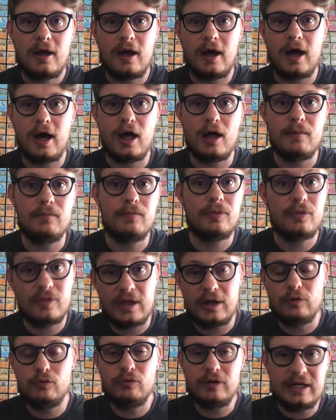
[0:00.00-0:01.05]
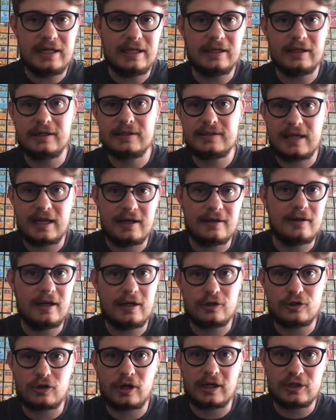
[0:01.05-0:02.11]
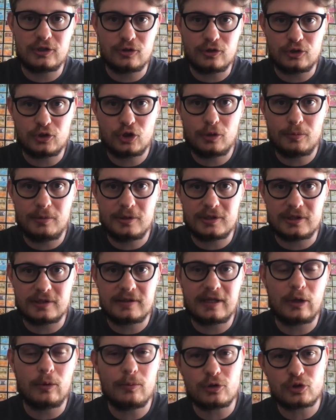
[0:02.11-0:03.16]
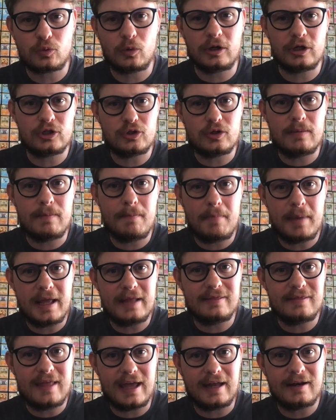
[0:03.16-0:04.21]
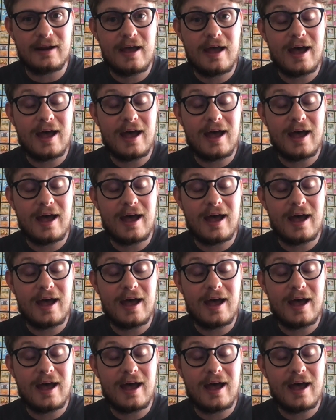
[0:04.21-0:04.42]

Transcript: um, then reading it and, and trying to interpret it. They almost wanted to embed that